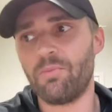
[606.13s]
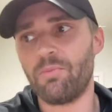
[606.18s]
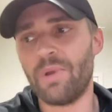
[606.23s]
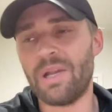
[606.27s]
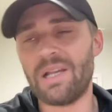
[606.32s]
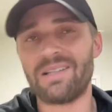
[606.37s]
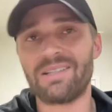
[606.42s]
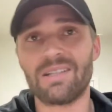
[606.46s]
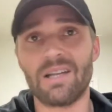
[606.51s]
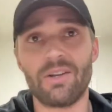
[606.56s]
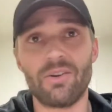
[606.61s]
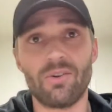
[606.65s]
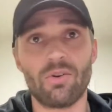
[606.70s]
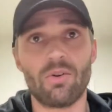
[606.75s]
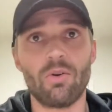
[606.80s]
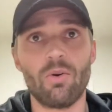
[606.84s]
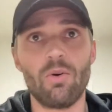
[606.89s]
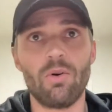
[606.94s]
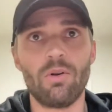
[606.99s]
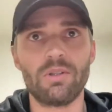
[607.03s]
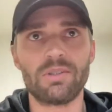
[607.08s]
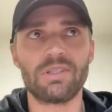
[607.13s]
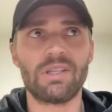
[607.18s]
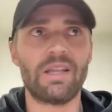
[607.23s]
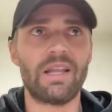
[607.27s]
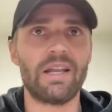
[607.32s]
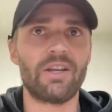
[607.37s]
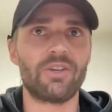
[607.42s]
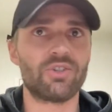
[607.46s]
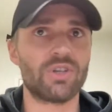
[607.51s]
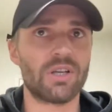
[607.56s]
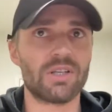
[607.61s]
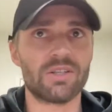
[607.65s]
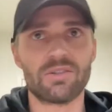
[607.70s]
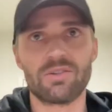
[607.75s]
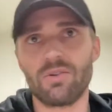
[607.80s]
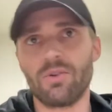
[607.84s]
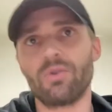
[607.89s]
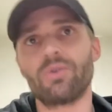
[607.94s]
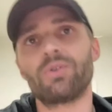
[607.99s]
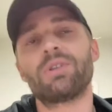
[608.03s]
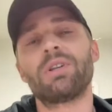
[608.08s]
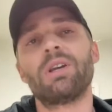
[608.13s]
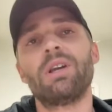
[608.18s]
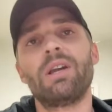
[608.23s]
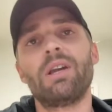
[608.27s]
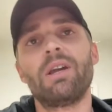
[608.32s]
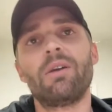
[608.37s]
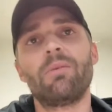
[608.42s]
based on your goals and then adjust those